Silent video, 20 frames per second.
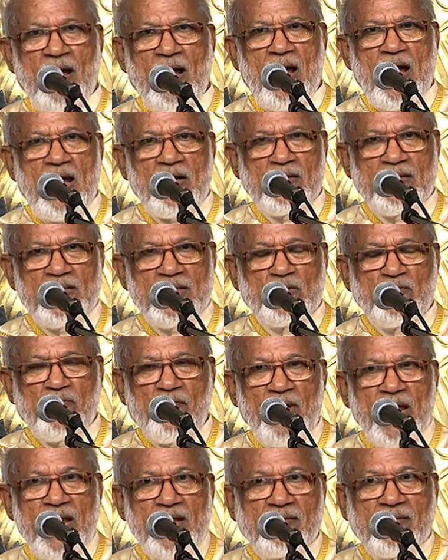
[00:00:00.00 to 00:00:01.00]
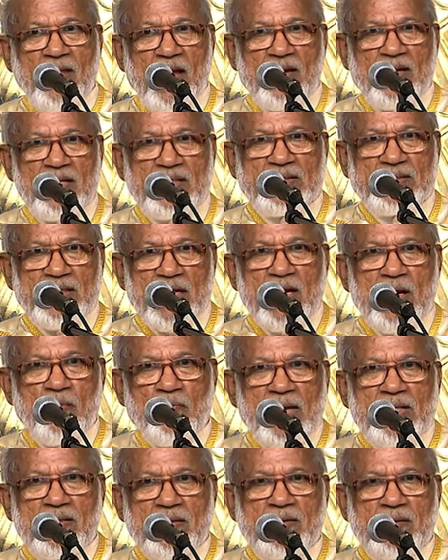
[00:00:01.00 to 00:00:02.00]
And this faith and
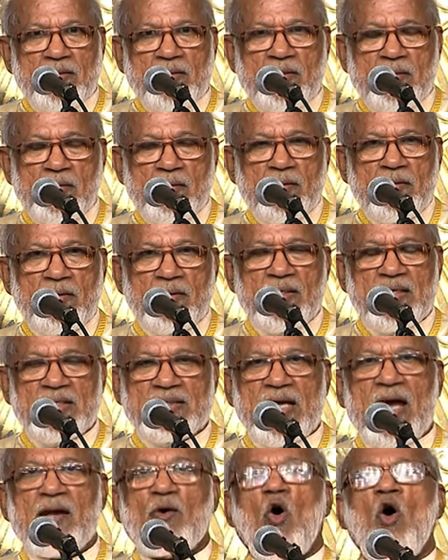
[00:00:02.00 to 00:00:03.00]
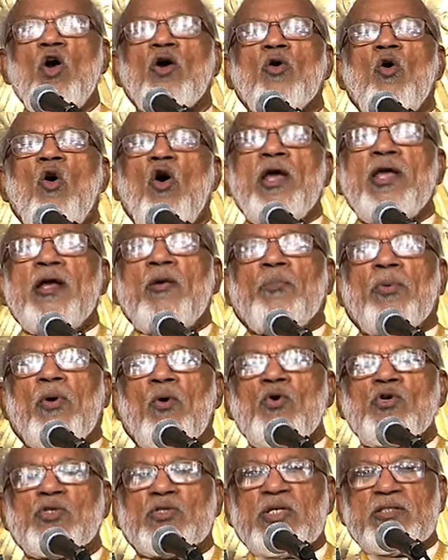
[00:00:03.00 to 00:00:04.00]
discernment is an ongoing
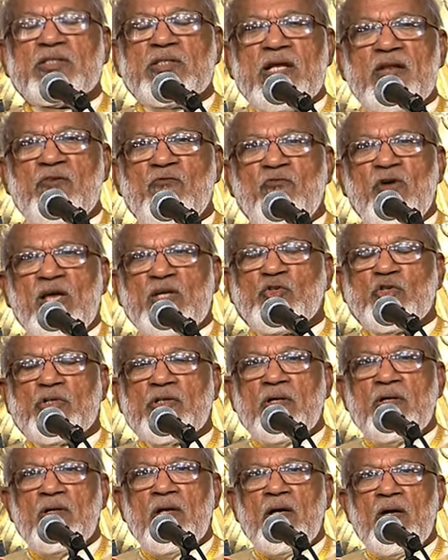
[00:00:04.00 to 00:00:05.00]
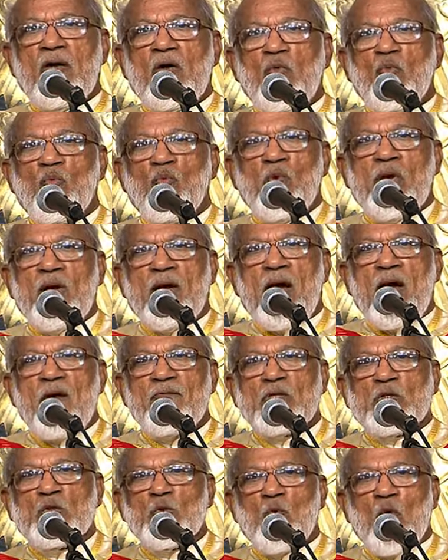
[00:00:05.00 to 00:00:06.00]
process in which we
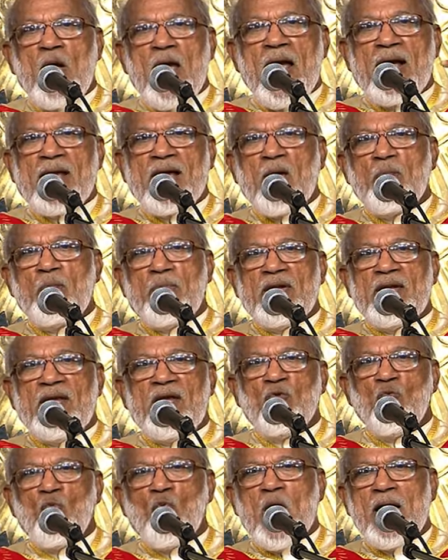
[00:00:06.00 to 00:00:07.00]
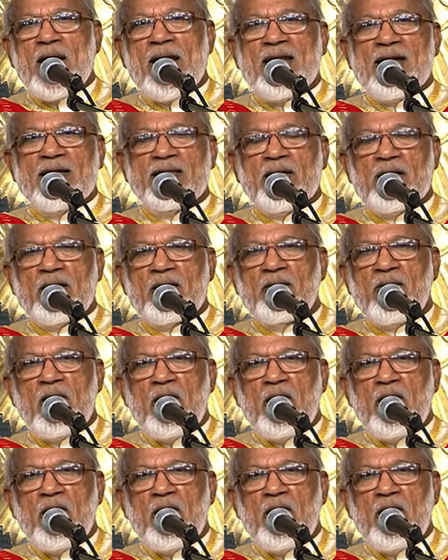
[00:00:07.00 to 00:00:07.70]
have to accompany one another.